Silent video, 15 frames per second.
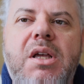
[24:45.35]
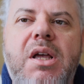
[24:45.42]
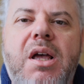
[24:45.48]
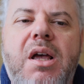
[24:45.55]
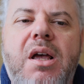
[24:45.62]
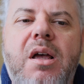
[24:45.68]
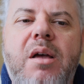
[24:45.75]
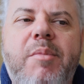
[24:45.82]

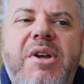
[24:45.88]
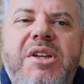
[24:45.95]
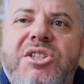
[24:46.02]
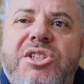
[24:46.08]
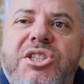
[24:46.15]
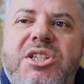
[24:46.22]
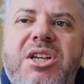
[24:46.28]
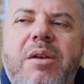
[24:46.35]
I
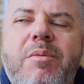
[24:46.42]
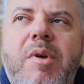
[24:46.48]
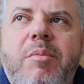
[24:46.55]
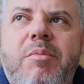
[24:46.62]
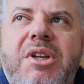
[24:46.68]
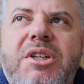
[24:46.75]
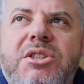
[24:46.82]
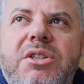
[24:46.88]
just checked my
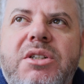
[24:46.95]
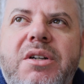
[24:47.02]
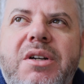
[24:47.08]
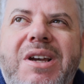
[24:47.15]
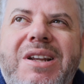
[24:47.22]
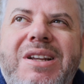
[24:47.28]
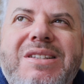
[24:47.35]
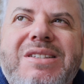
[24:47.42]
blood sugar,
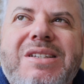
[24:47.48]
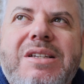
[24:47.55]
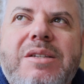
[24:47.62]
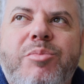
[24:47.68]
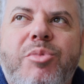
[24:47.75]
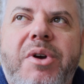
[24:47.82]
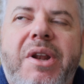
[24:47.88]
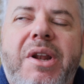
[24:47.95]
and it's
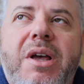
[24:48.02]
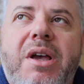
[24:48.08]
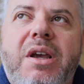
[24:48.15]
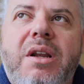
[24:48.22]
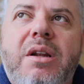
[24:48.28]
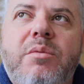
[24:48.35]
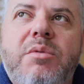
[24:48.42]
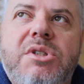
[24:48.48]

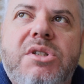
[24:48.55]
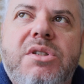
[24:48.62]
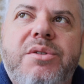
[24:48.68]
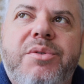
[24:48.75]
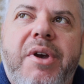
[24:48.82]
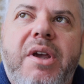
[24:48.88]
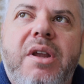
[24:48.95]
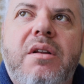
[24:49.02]
6.9, which is
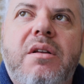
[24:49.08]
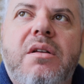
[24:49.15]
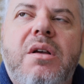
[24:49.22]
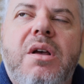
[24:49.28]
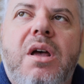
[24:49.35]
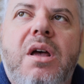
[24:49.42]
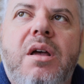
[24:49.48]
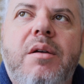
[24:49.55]
great,
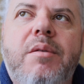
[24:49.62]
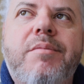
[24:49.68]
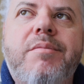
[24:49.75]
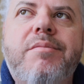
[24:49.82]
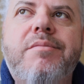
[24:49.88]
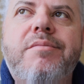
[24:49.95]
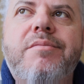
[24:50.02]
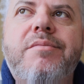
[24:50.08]

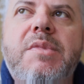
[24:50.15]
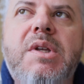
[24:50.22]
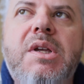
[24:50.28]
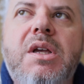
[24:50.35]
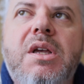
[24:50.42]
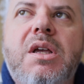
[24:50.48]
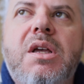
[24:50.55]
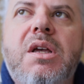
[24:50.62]

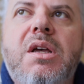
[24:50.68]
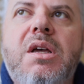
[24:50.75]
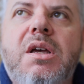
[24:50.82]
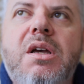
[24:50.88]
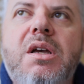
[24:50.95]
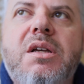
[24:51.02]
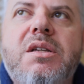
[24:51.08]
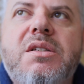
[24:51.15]

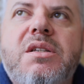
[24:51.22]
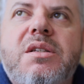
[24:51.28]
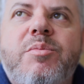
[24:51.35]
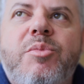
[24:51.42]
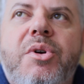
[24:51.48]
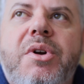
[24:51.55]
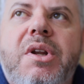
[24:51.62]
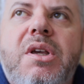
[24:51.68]
because this
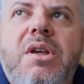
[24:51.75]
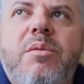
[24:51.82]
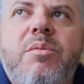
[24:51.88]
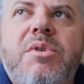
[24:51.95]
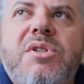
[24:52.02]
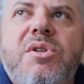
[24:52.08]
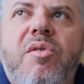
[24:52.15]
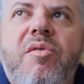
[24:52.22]
morning it
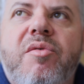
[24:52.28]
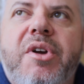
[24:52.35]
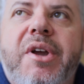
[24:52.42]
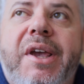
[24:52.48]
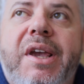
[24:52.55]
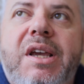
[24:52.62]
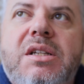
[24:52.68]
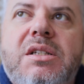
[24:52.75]
was over
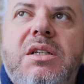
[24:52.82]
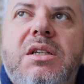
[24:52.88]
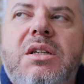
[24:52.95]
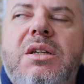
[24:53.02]
8.